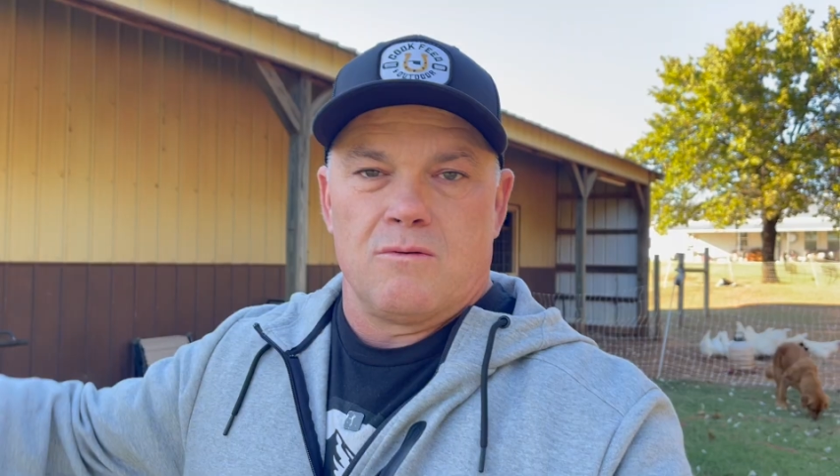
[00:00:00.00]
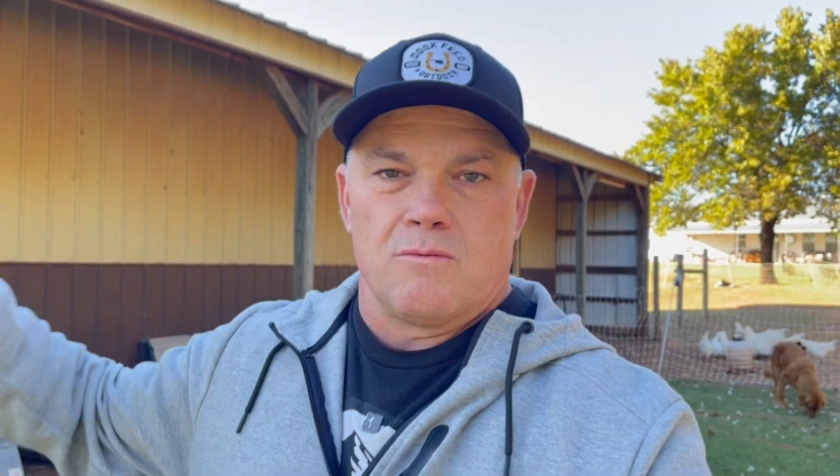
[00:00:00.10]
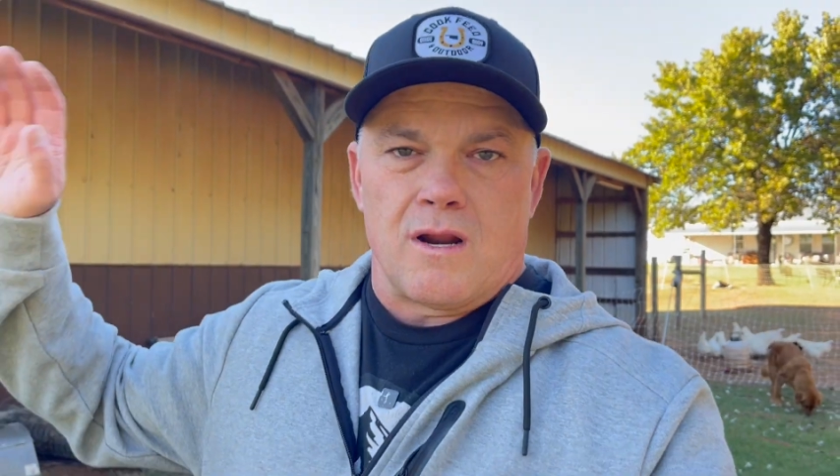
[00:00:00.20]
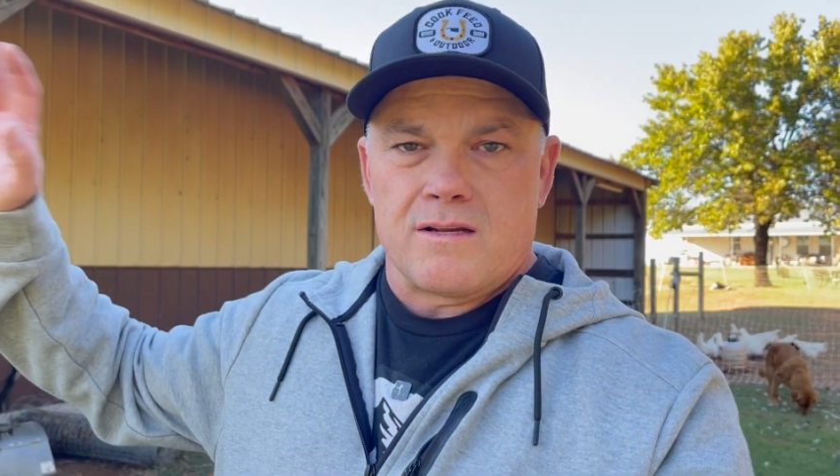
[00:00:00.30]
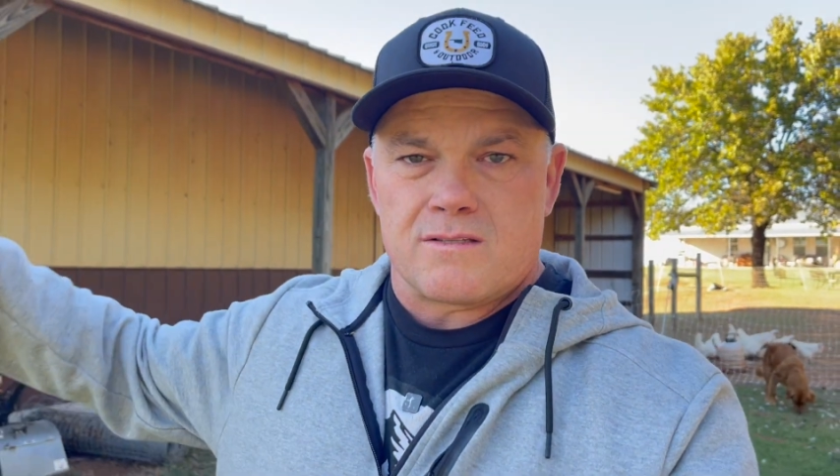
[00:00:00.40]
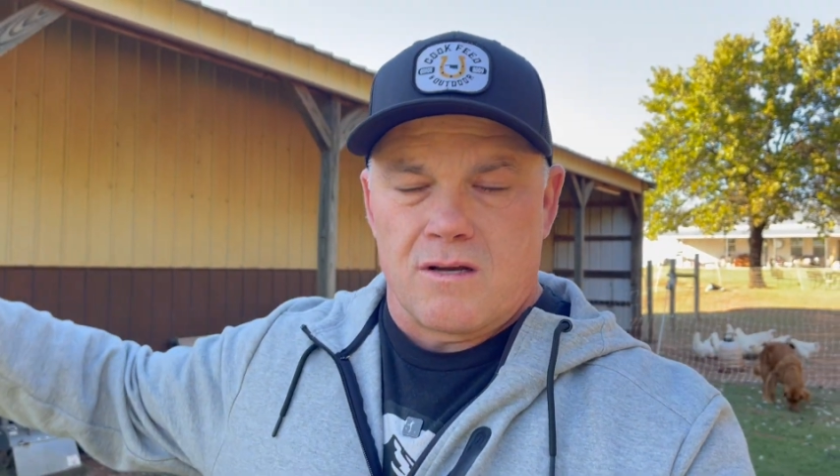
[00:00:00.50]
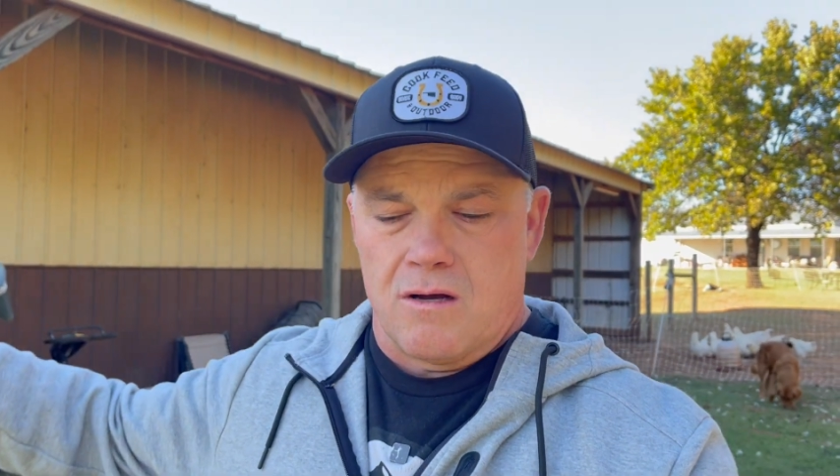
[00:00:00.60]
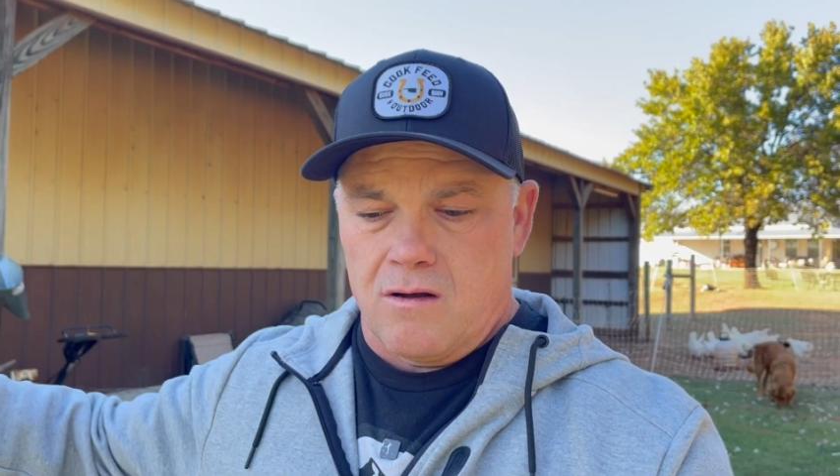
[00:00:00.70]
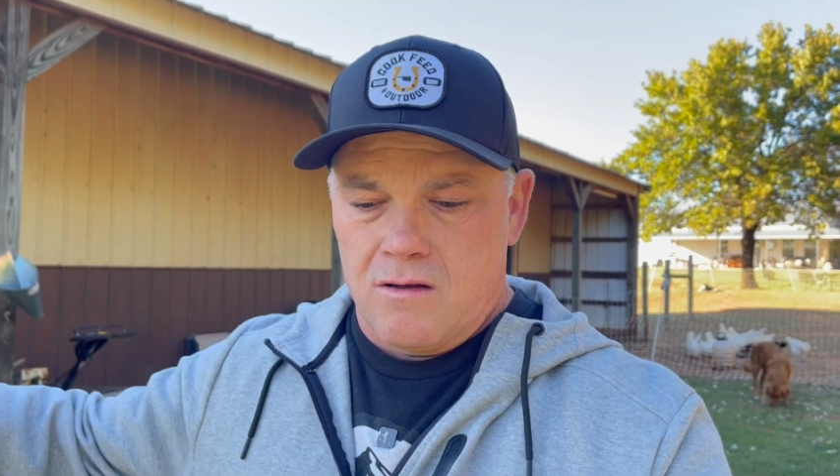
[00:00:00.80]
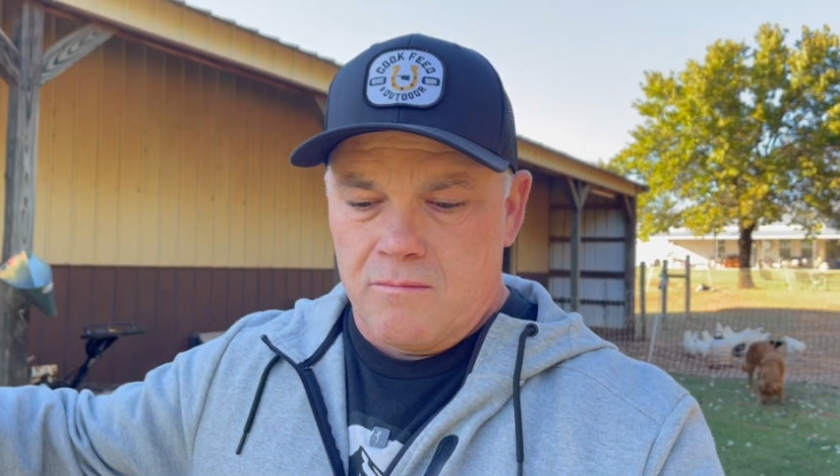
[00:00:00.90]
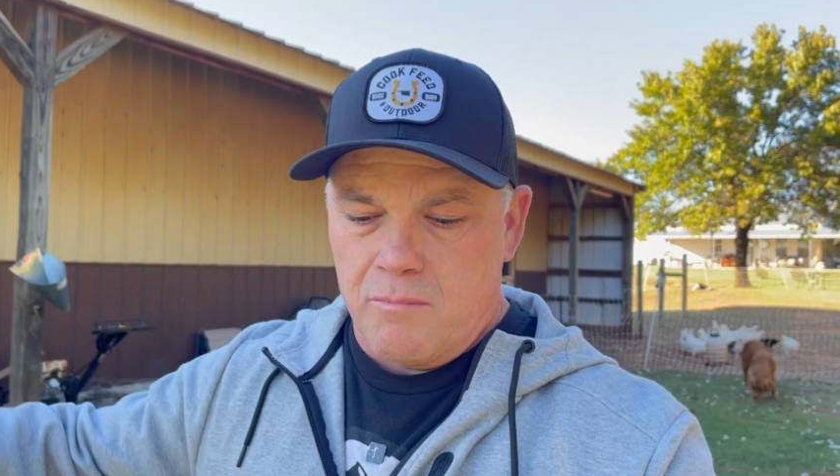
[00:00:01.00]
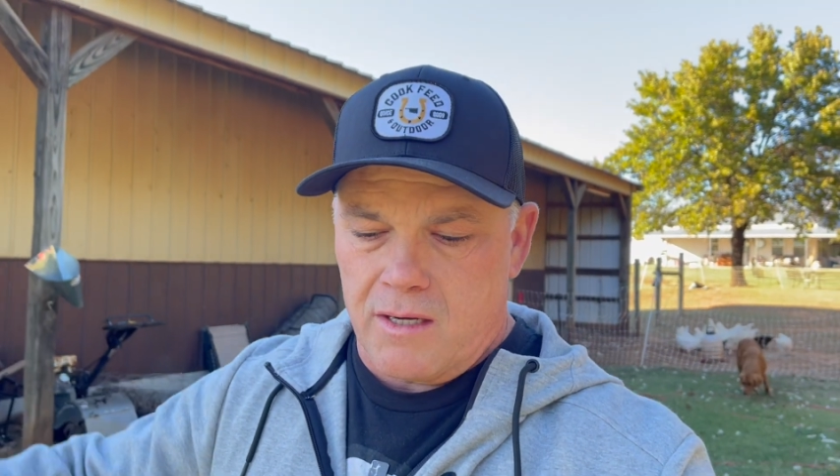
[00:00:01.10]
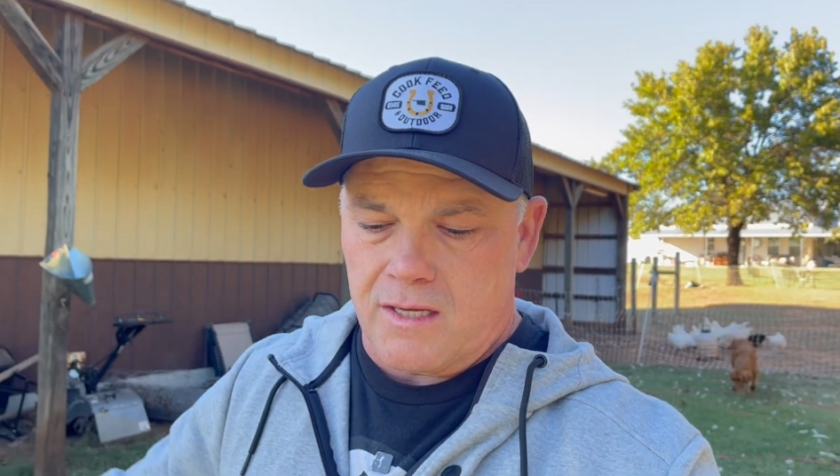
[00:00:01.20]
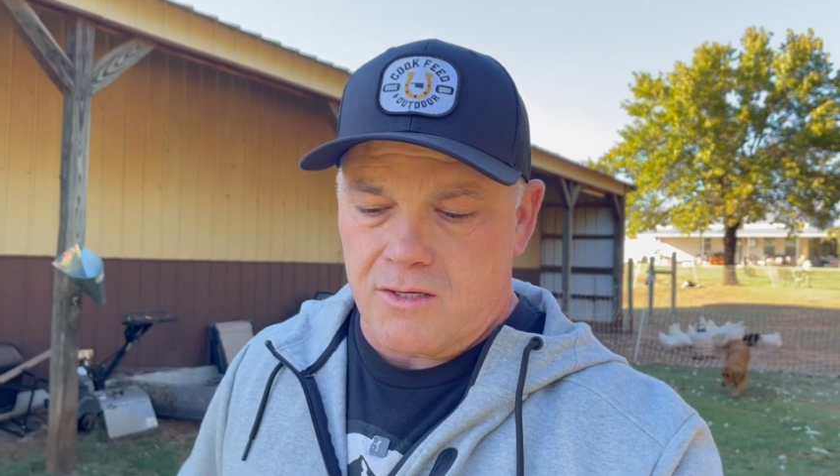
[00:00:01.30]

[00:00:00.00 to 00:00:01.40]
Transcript: when I saw Bucky